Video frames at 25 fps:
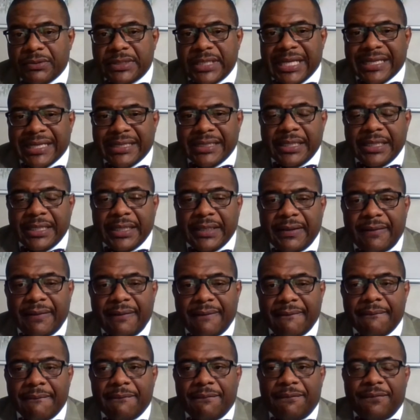on technique
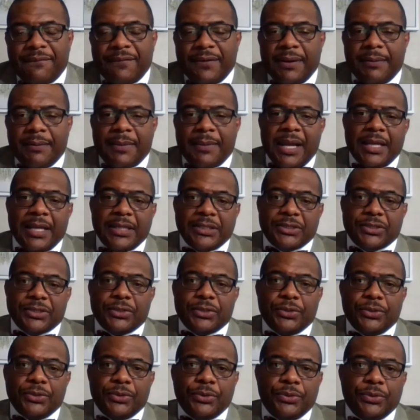from high
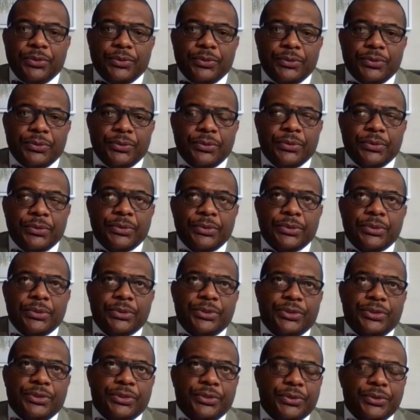school
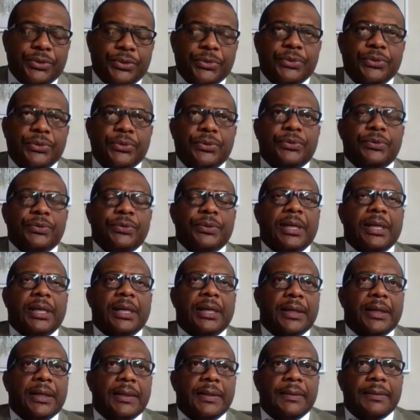to
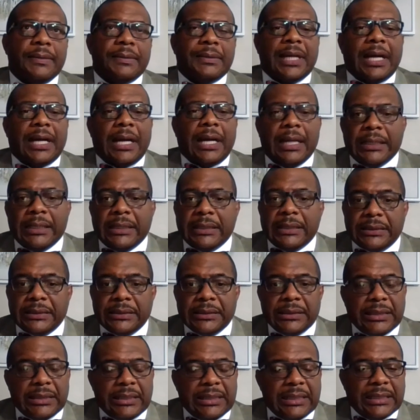college,
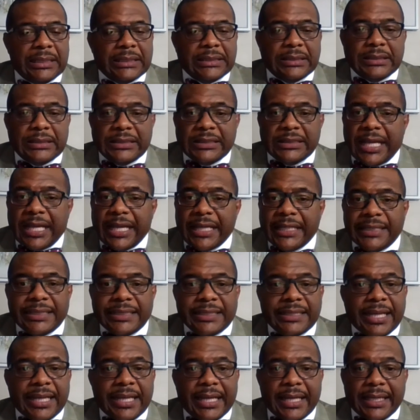night
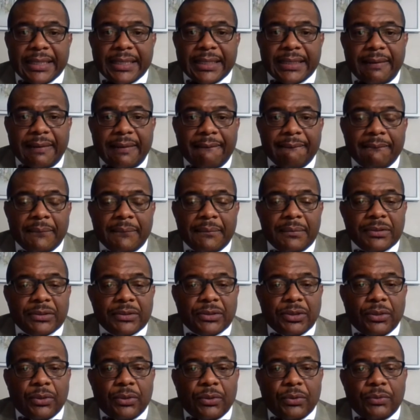and day.
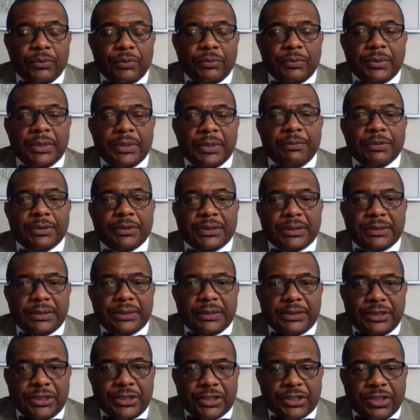So there was
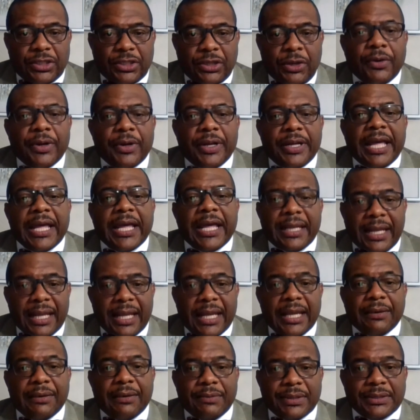just learning that
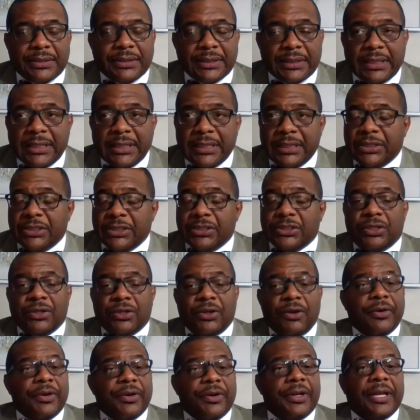language, just
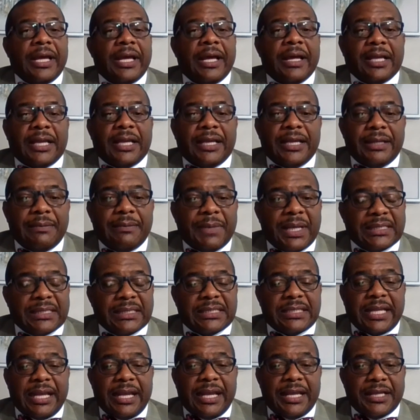learning how to get my
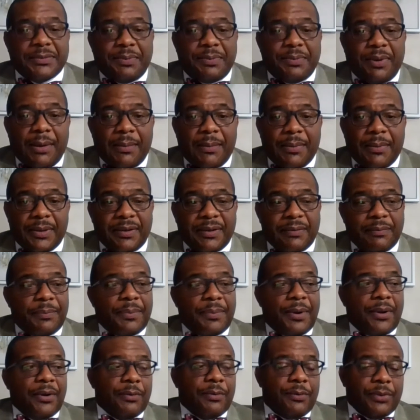stance properly
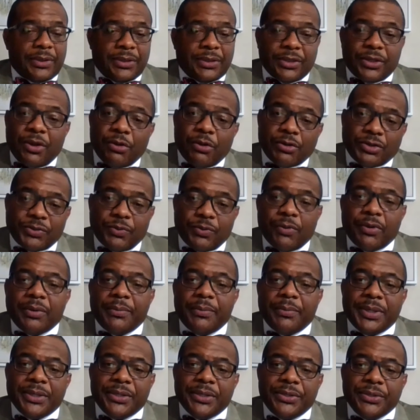per what the coach
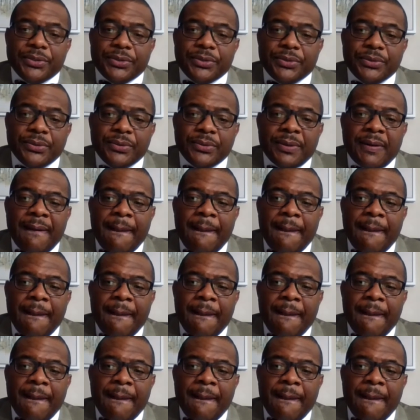wanted me to do.